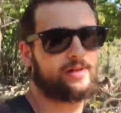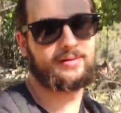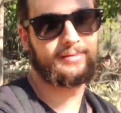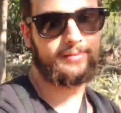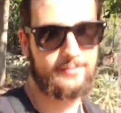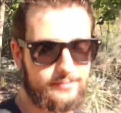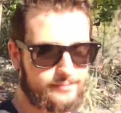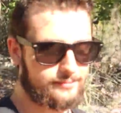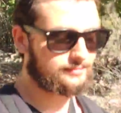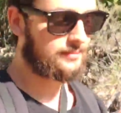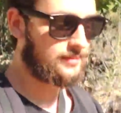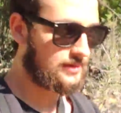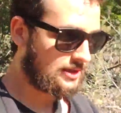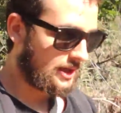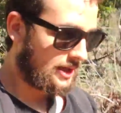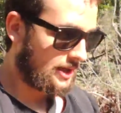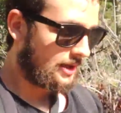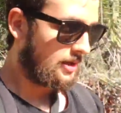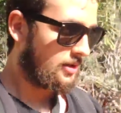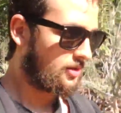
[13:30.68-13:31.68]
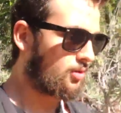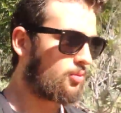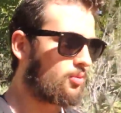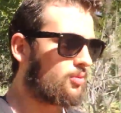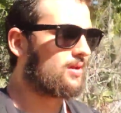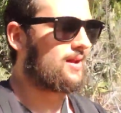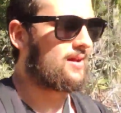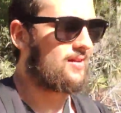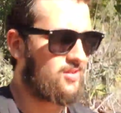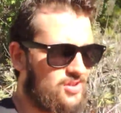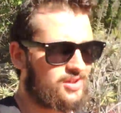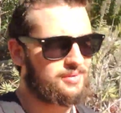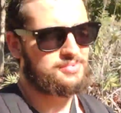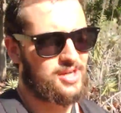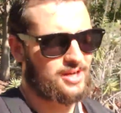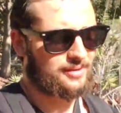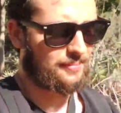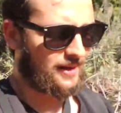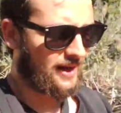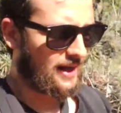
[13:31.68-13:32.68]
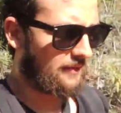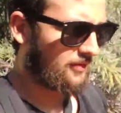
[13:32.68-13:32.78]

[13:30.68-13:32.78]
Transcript: you know, don't really like the subject, but